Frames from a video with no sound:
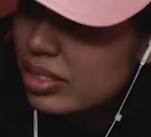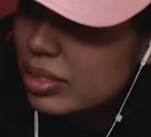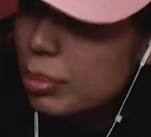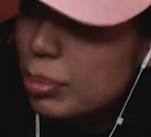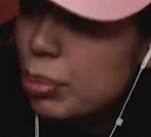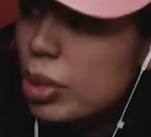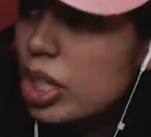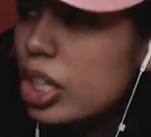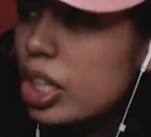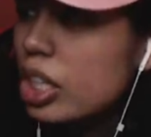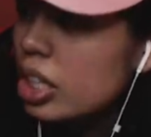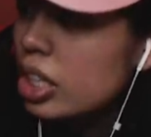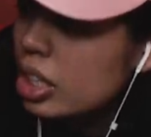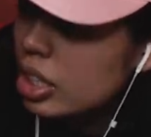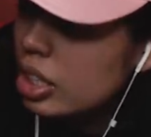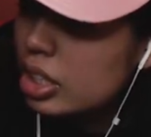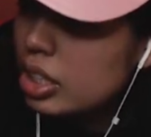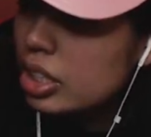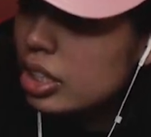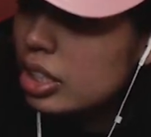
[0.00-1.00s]
Me.
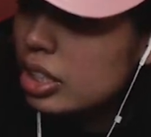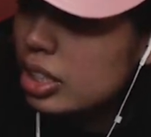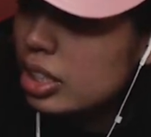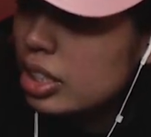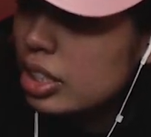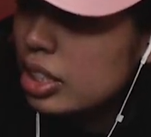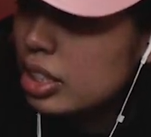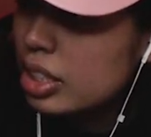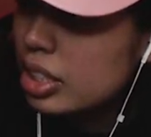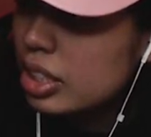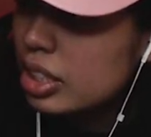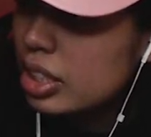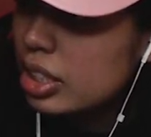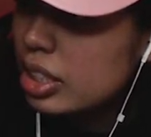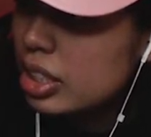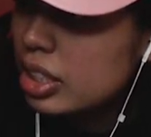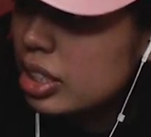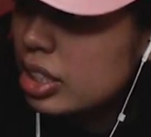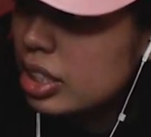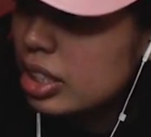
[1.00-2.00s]

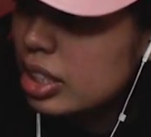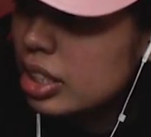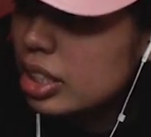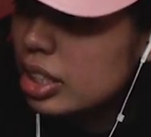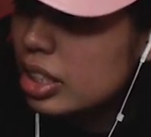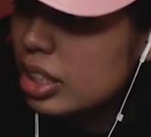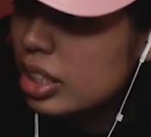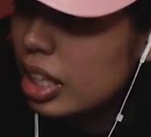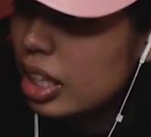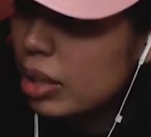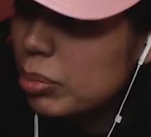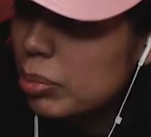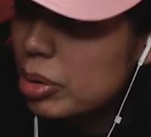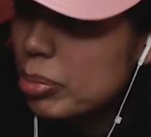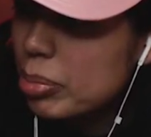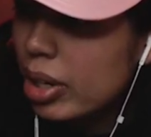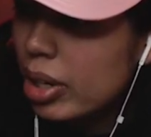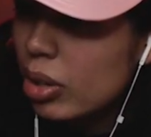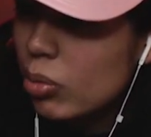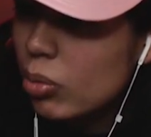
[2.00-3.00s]
No. I'm be
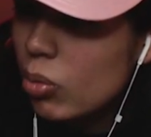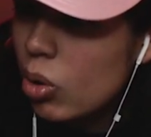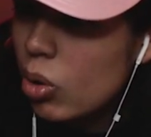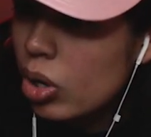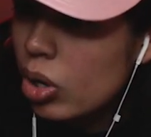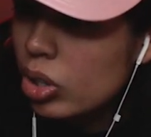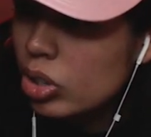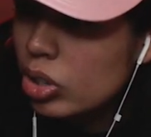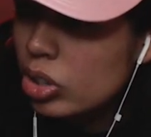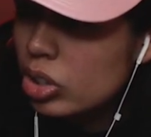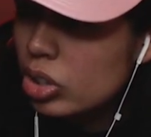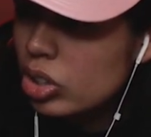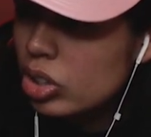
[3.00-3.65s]
by I'm the water.